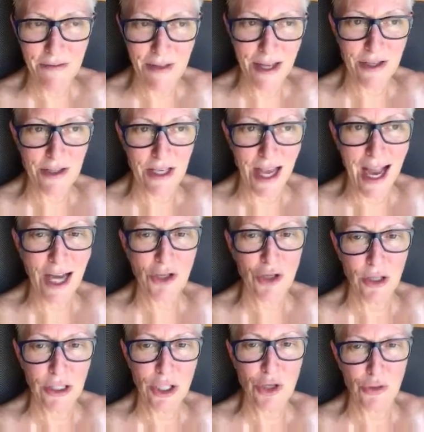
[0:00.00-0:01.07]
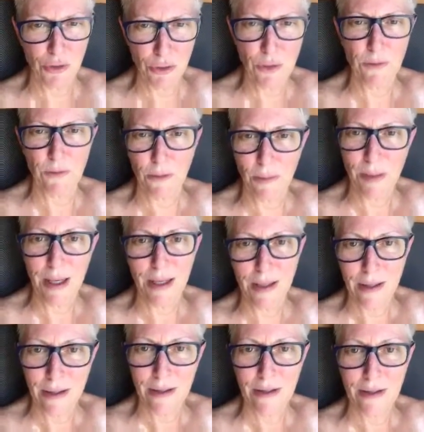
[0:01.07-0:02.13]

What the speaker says: if that's actually true for me.